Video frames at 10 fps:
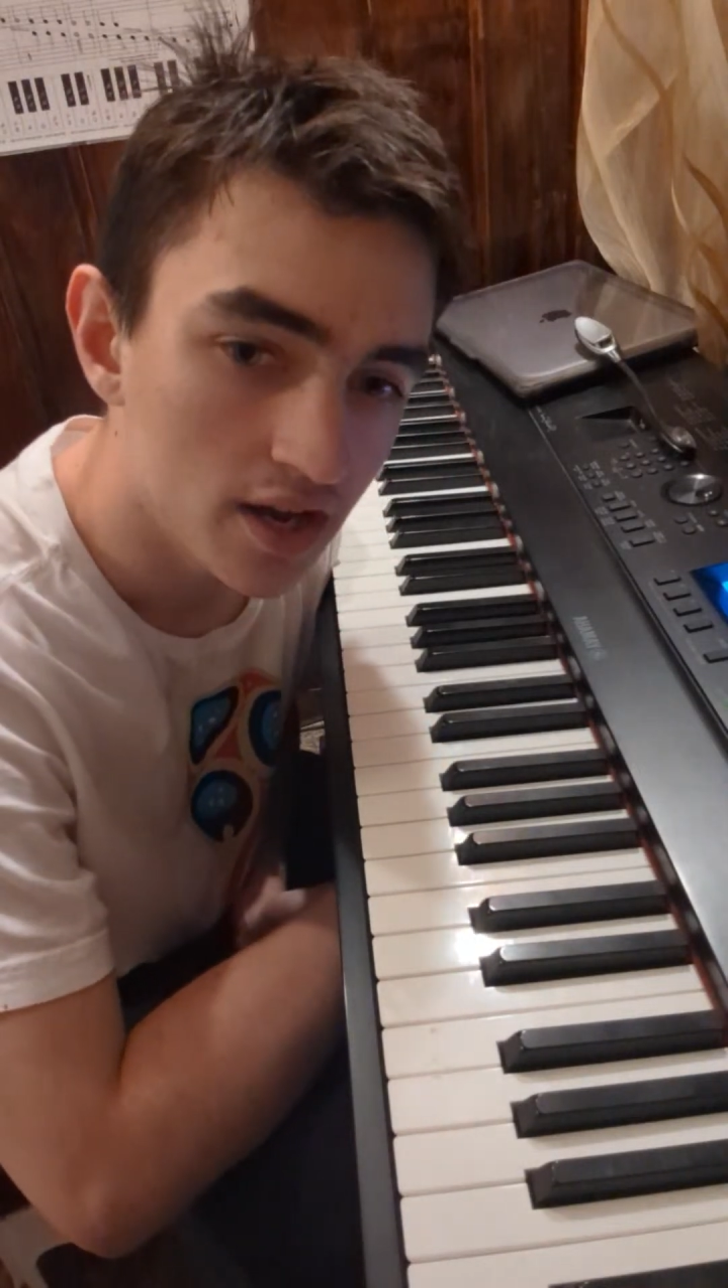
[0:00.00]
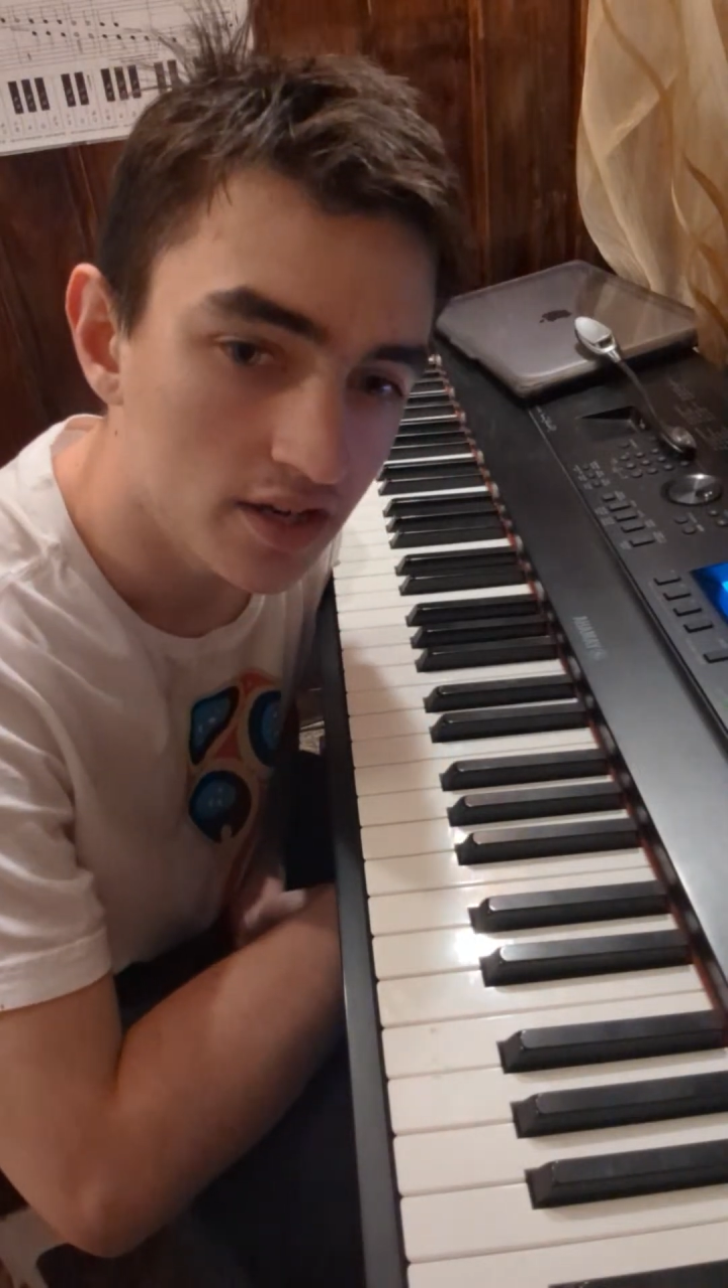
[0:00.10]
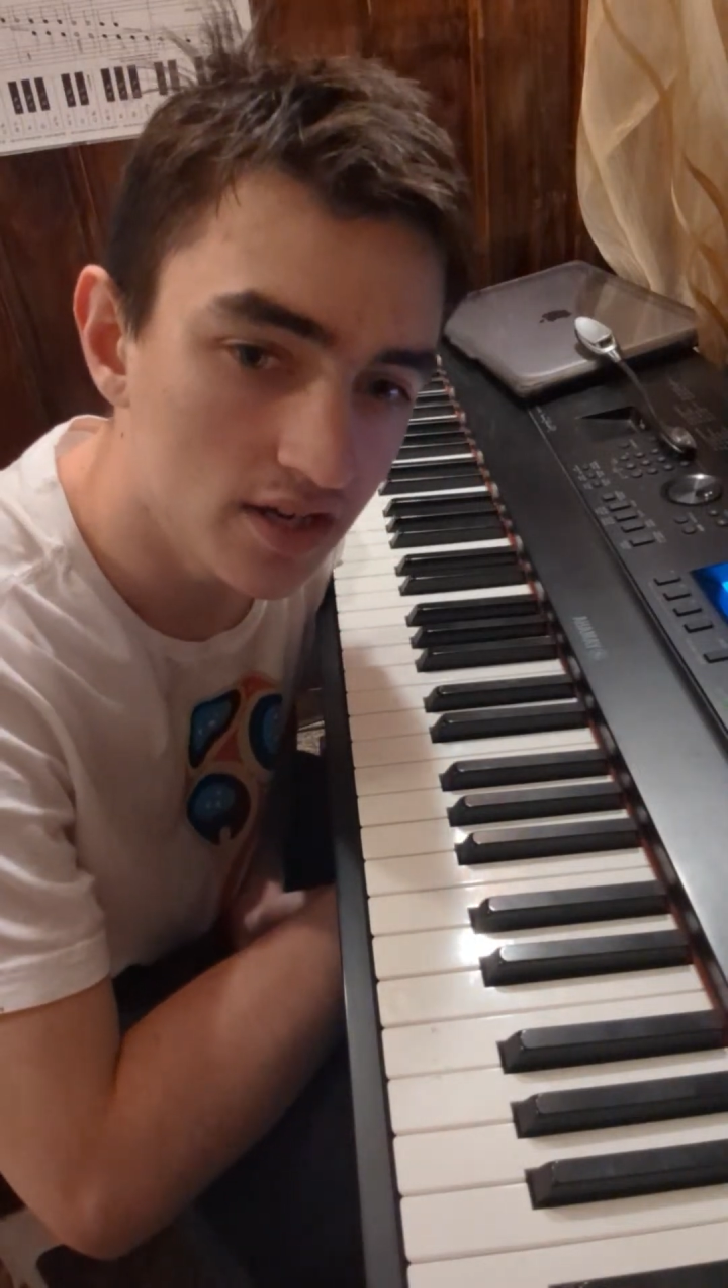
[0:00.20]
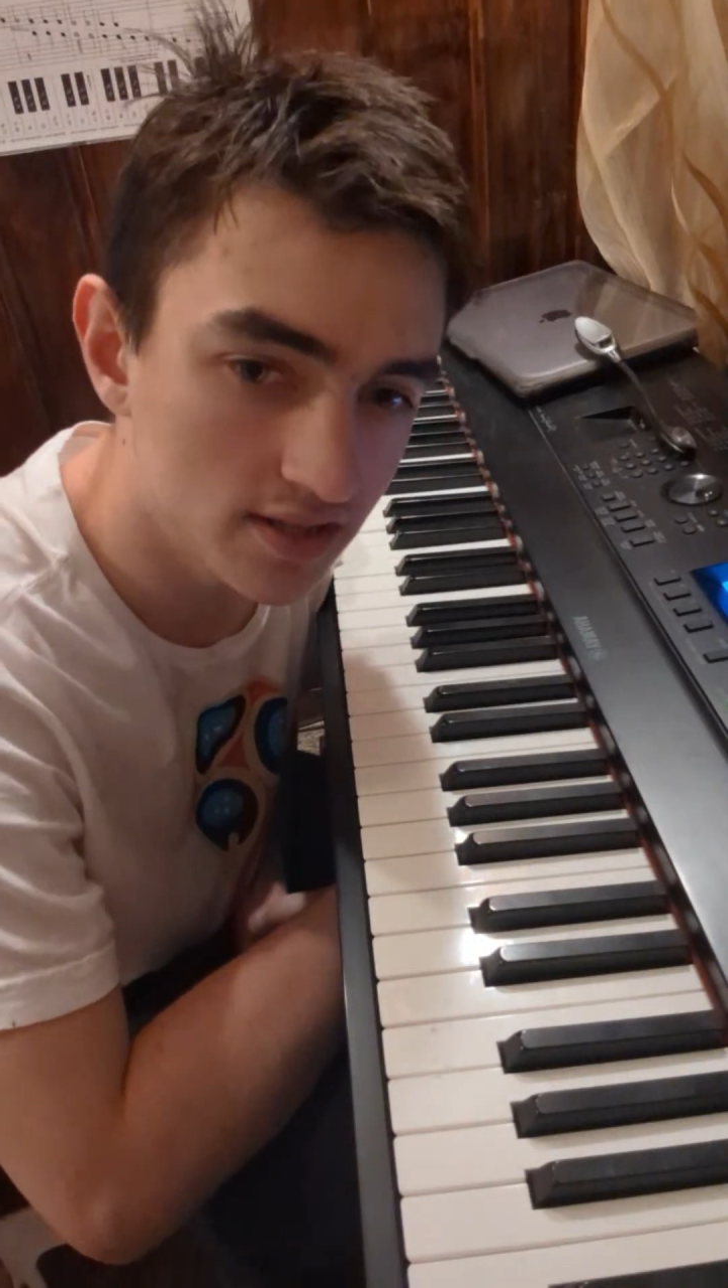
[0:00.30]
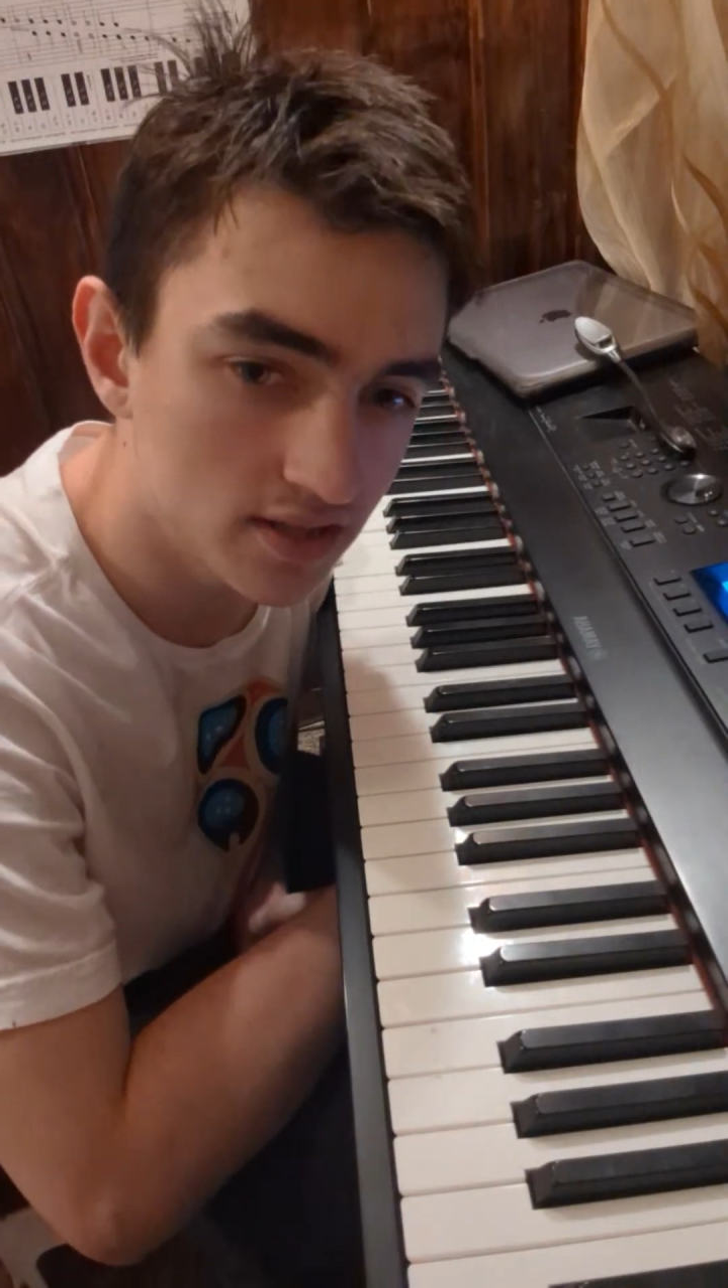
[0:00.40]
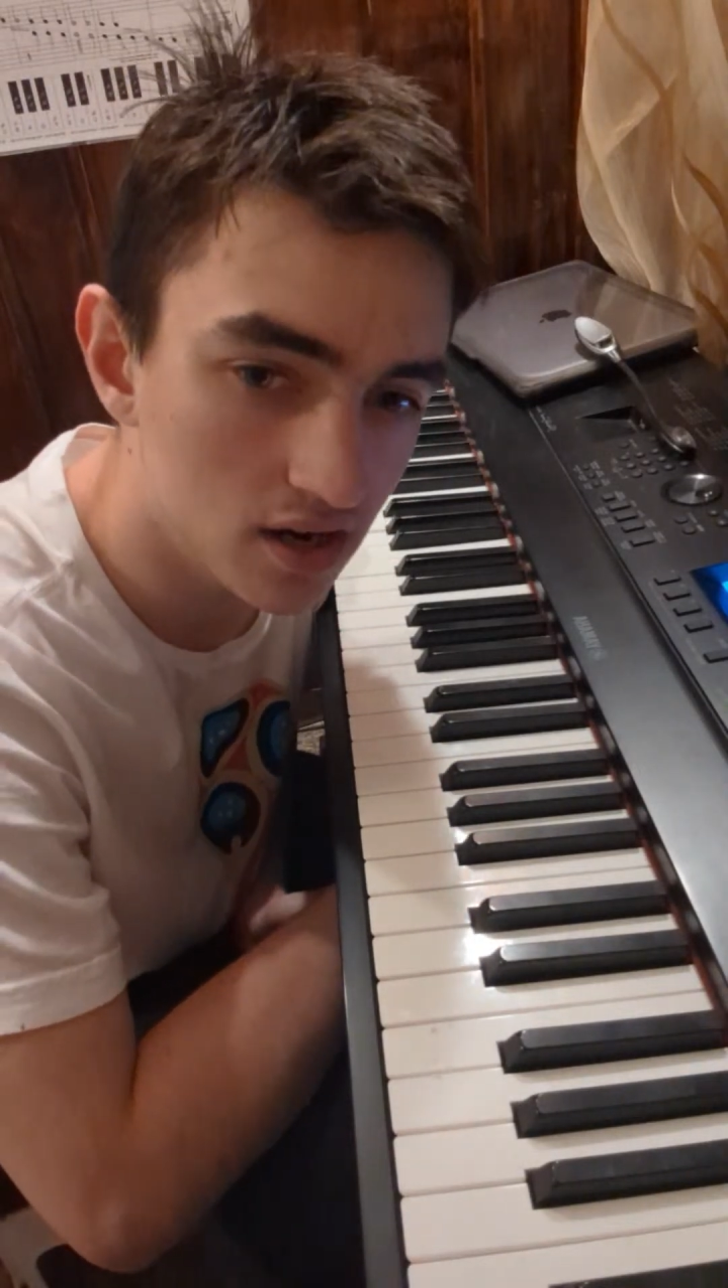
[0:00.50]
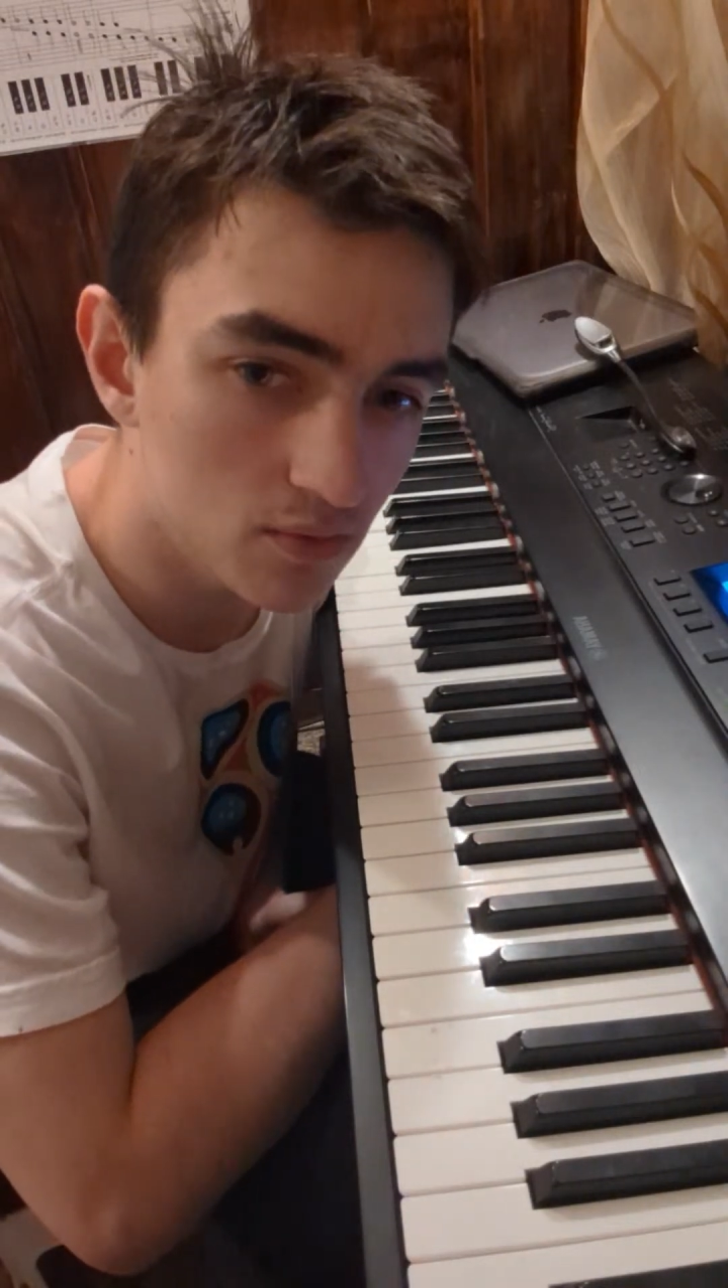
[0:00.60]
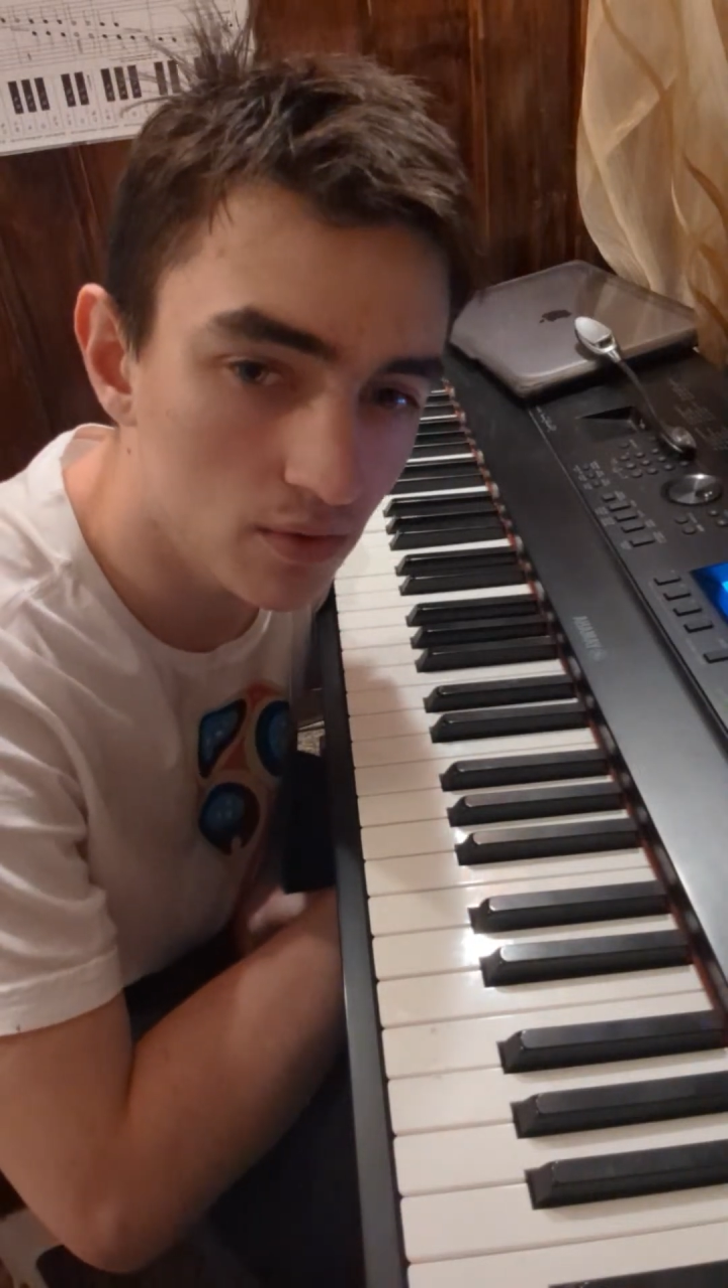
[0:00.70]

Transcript: Just start